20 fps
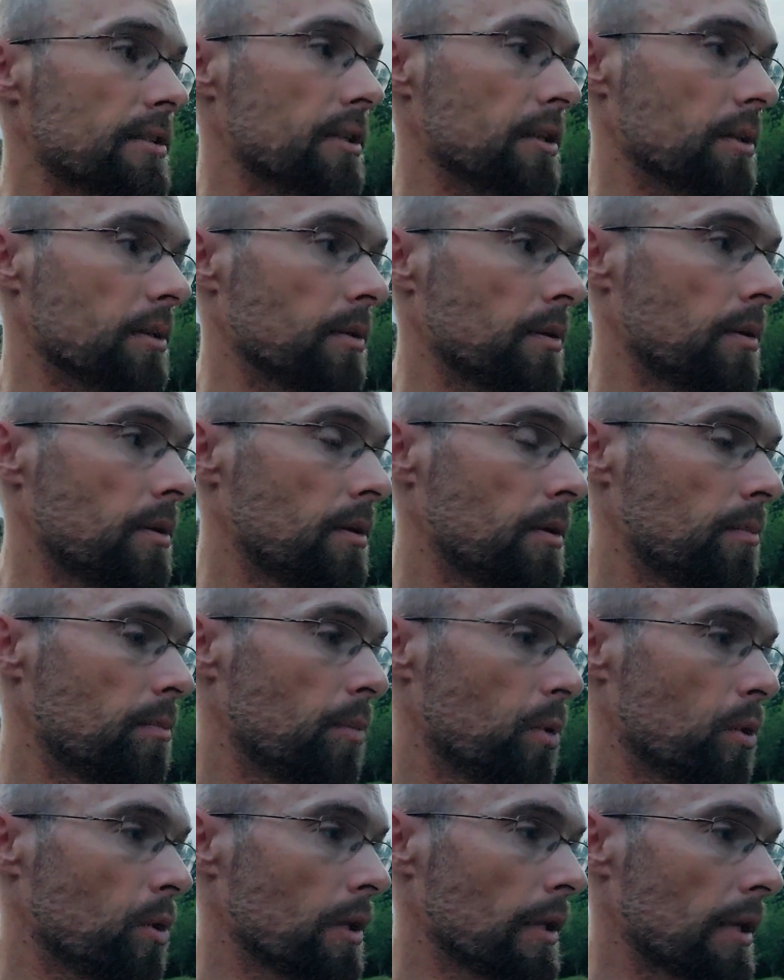a
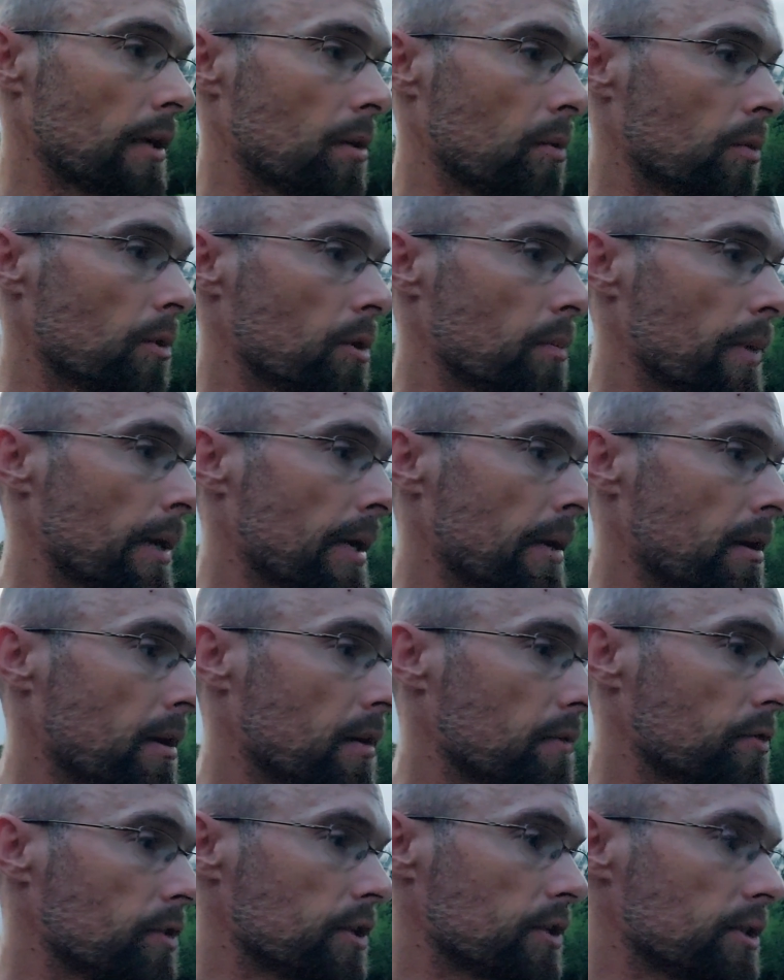bullet I don't want to bite
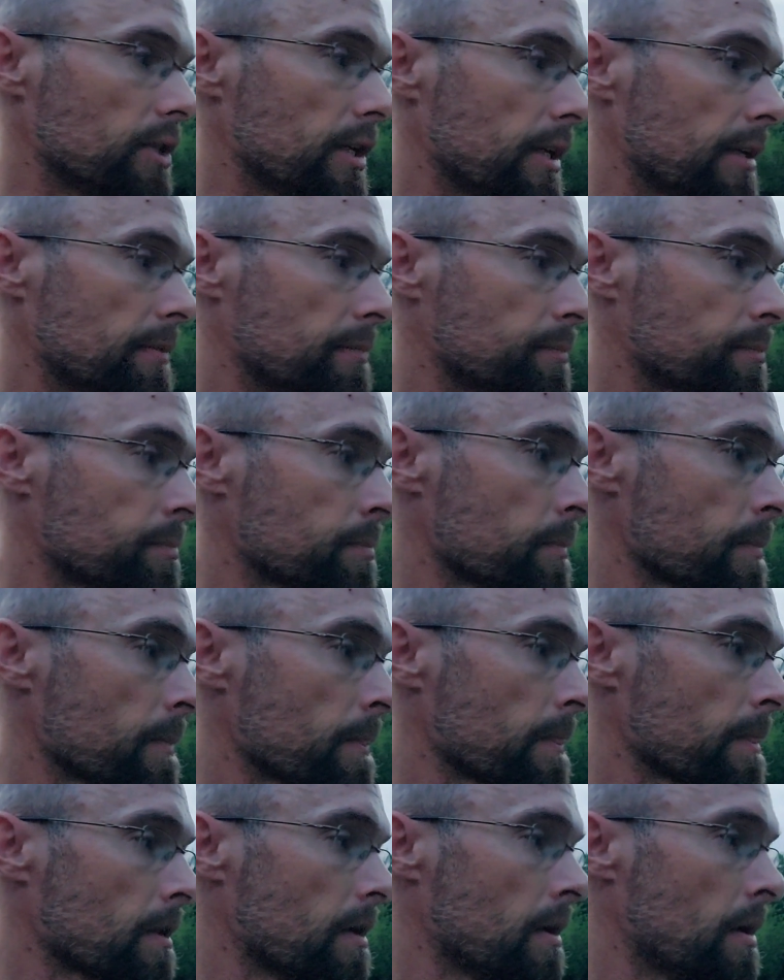off just yet.
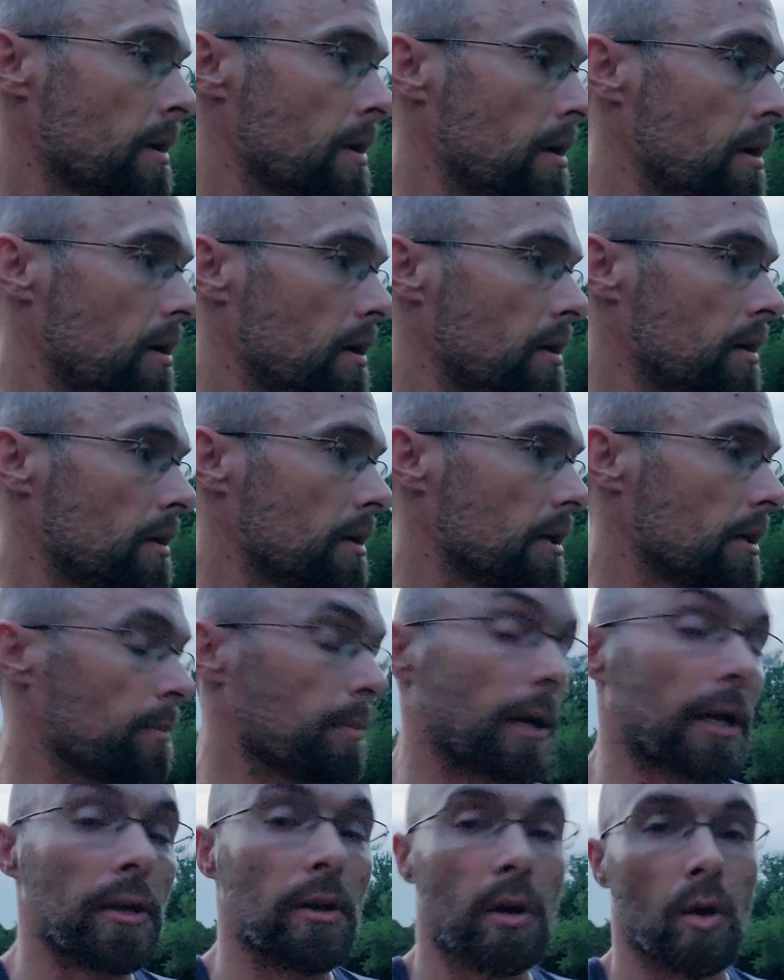But
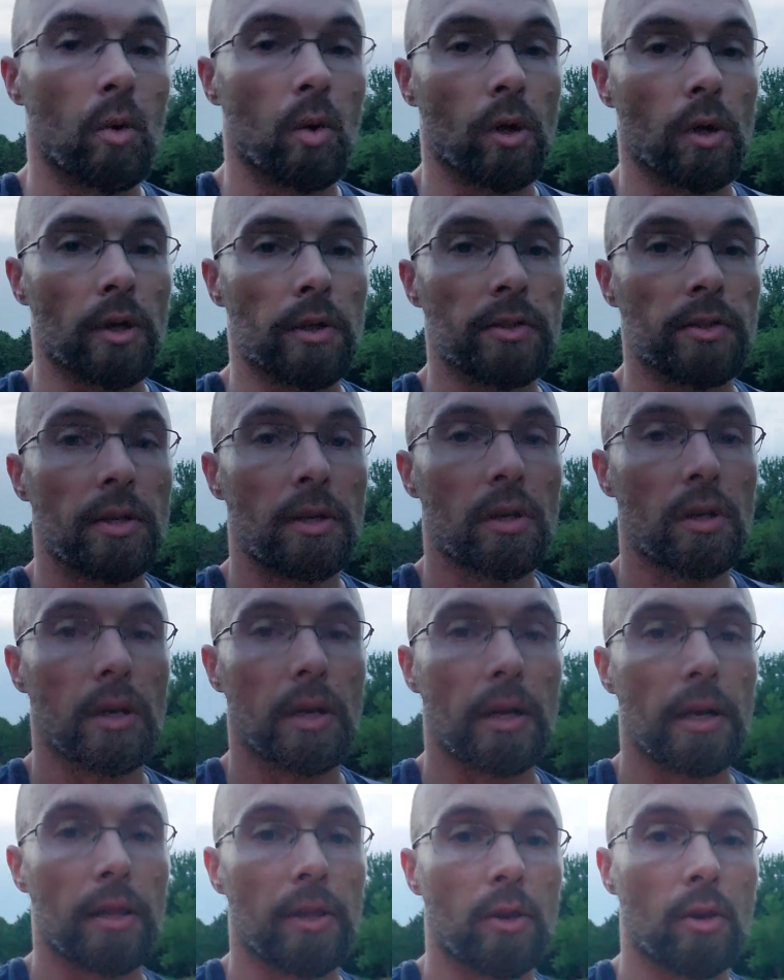I know it works.
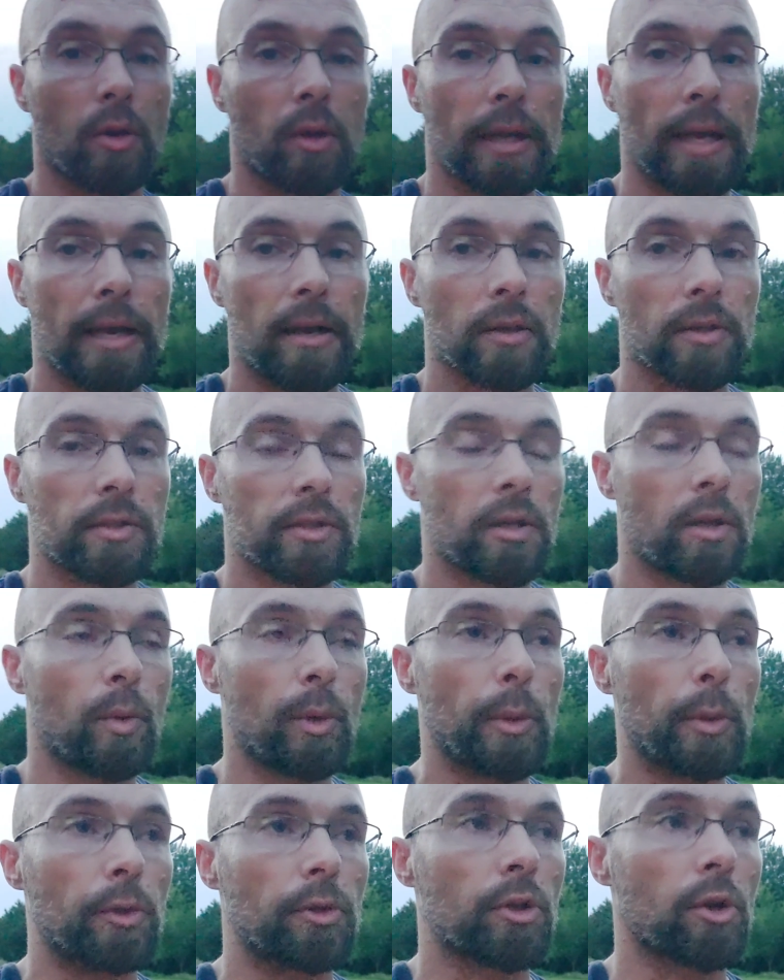Their old house, we
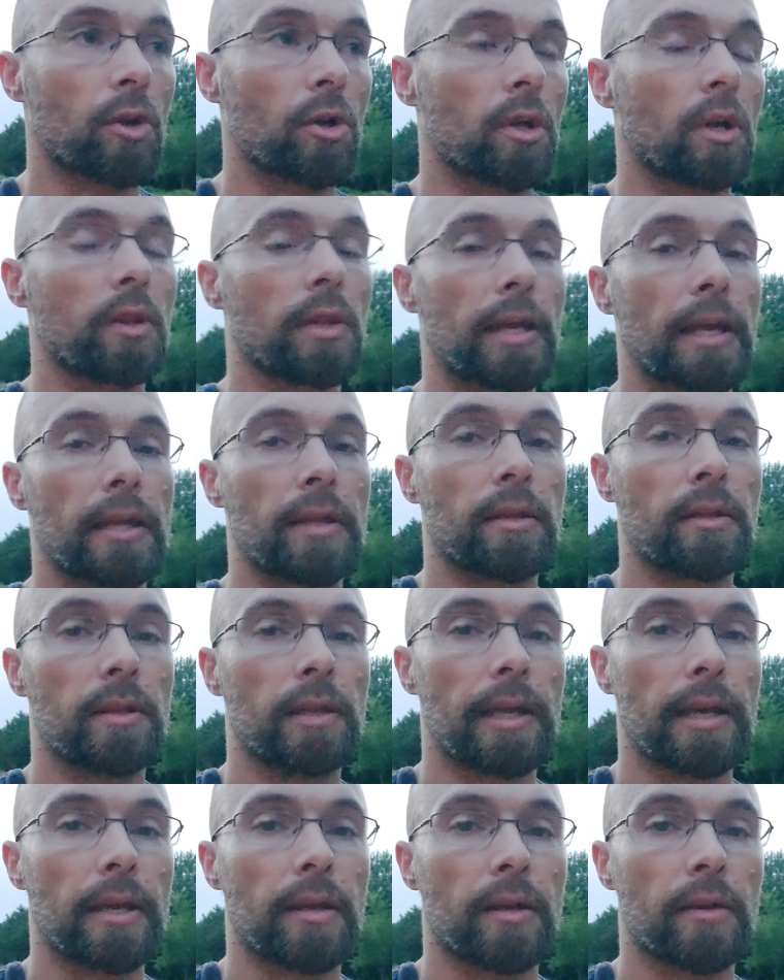would turn on that
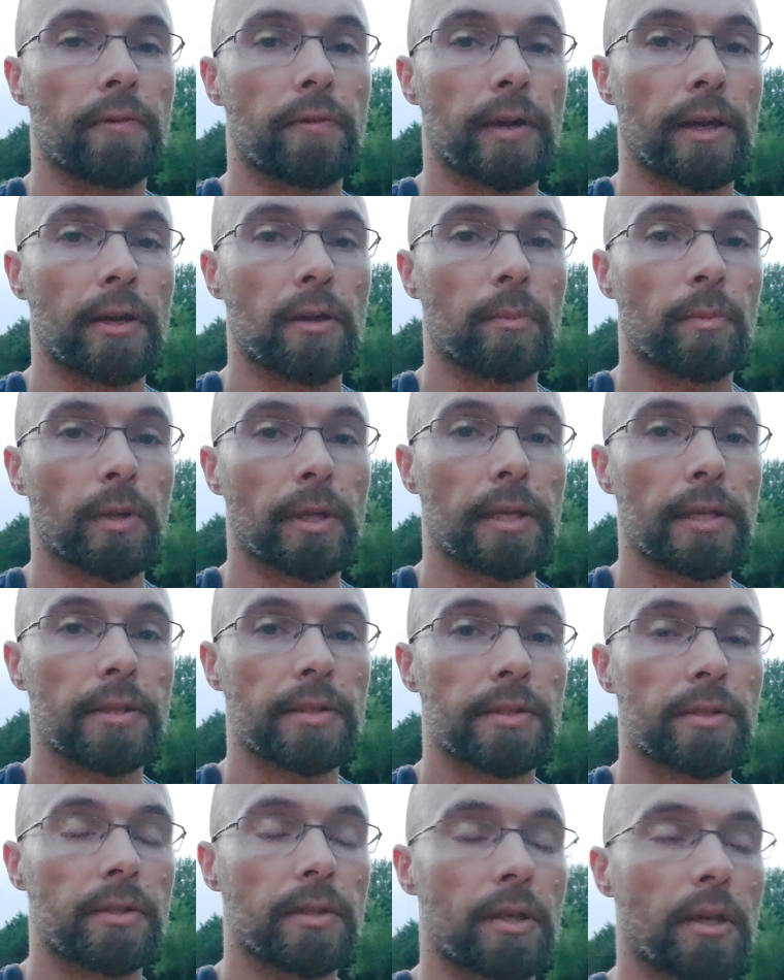
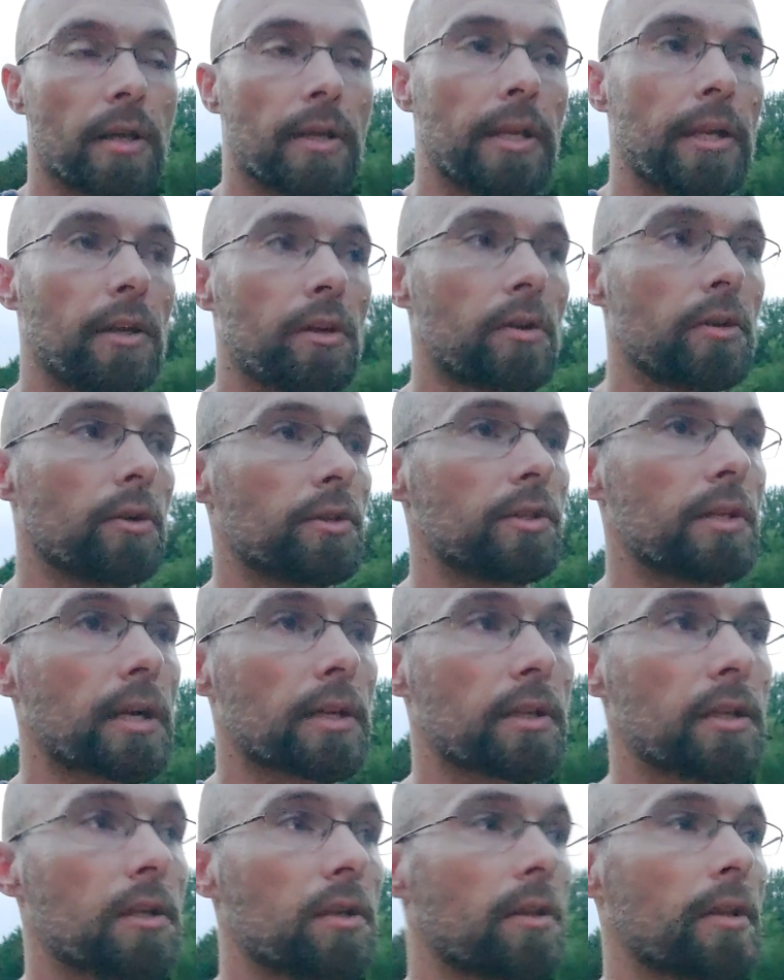fireplace heater and it
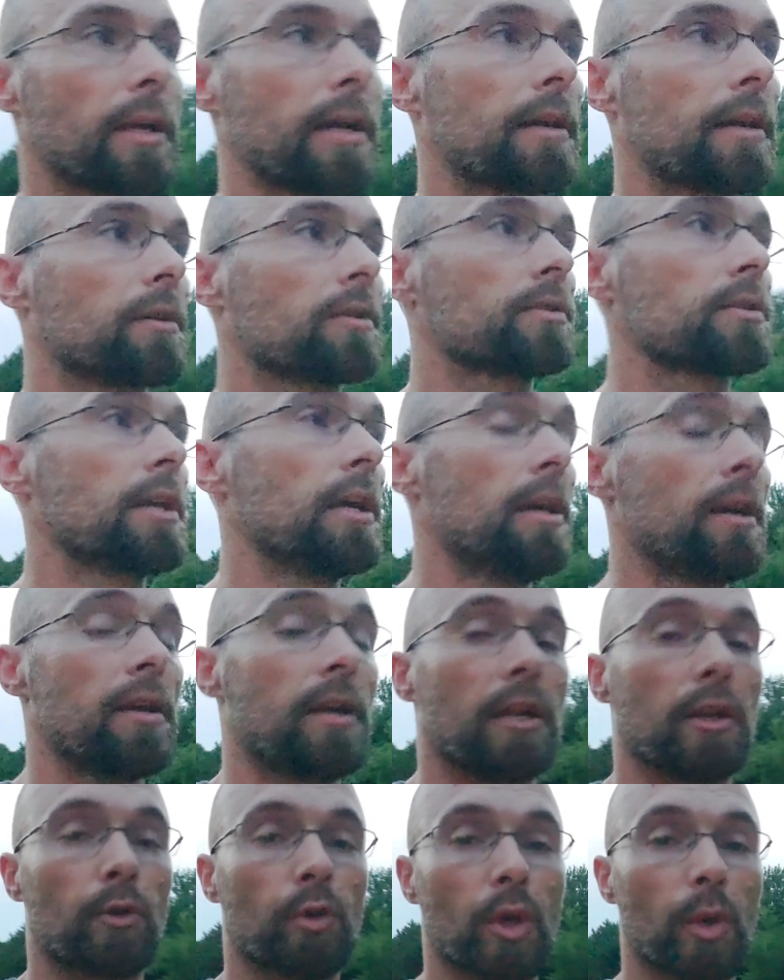duct into the house,
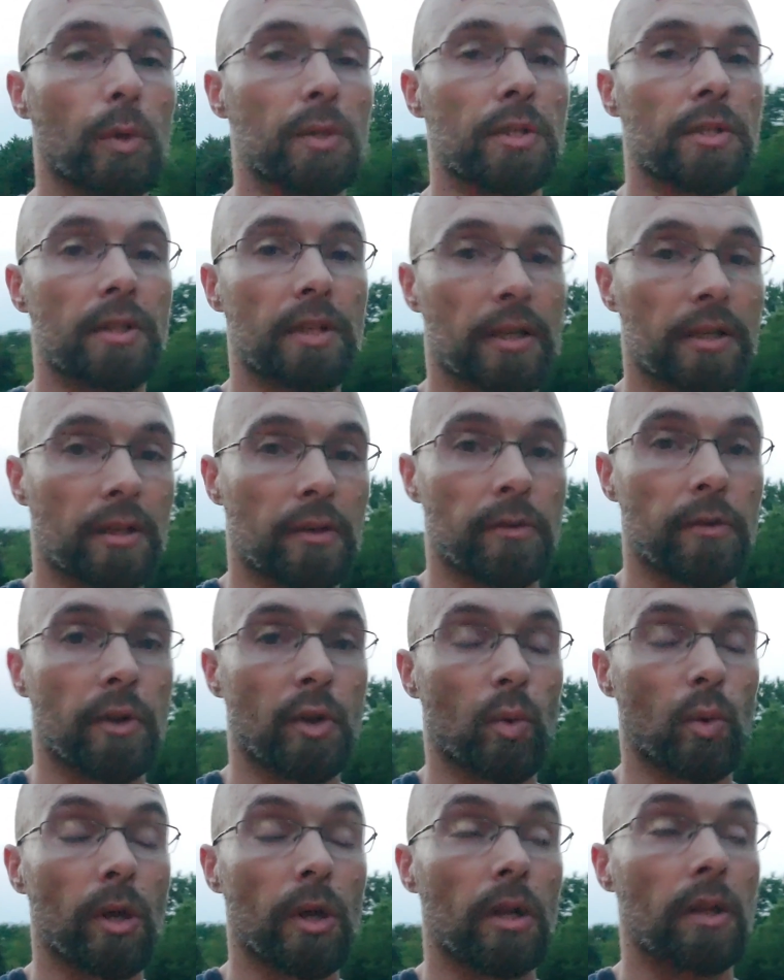and it really wasn't ducted very
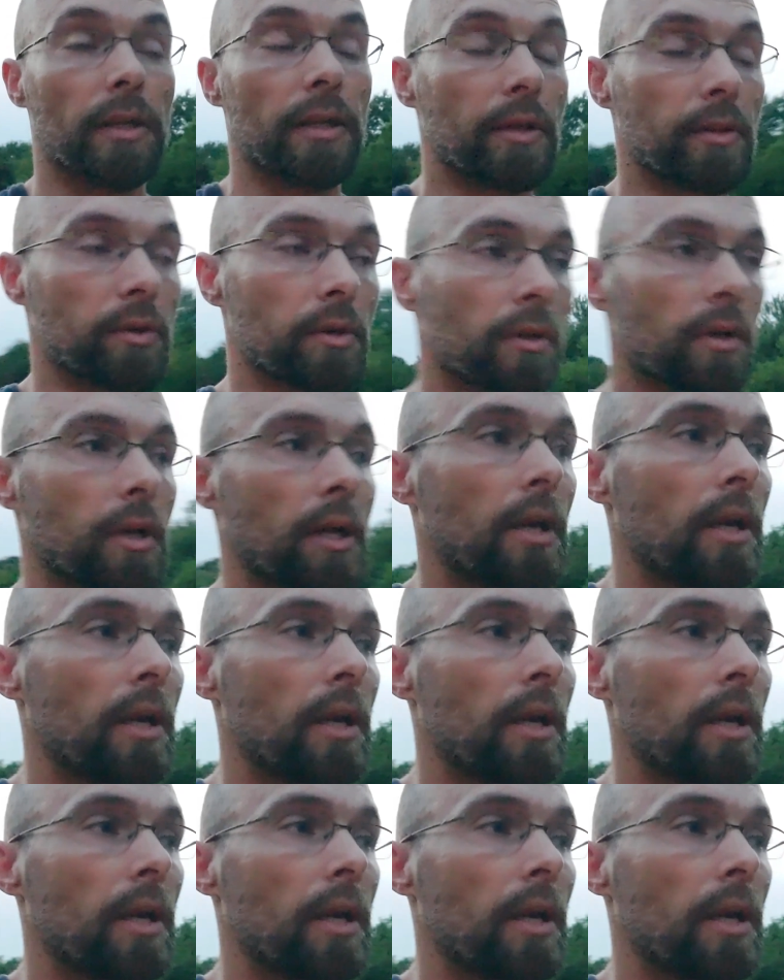well either.